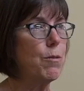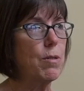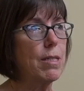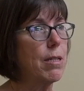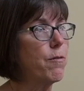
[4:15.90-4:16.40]

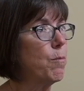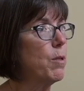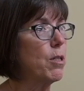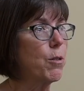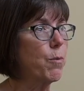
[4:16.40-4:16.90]
was
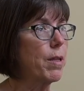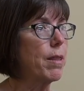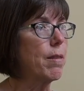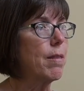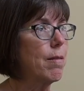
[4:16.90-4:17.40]
unfamiliar with
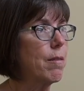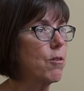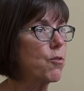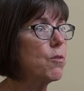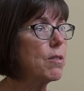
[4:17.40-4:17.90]

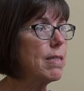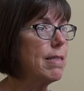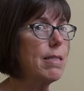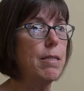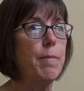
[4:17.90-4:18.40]
the school
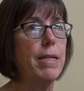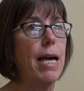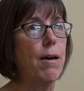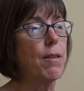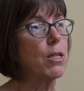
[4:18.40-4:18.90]
system and
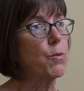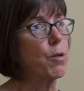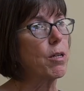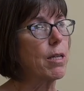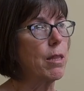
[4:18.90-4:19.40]
how things
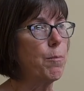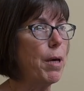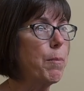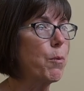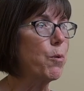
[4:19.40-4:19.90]
work and the
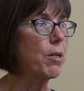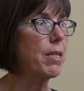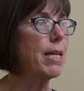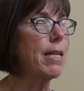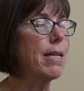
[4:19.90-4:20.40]

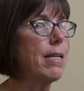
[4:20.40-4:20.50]
paperwork needed.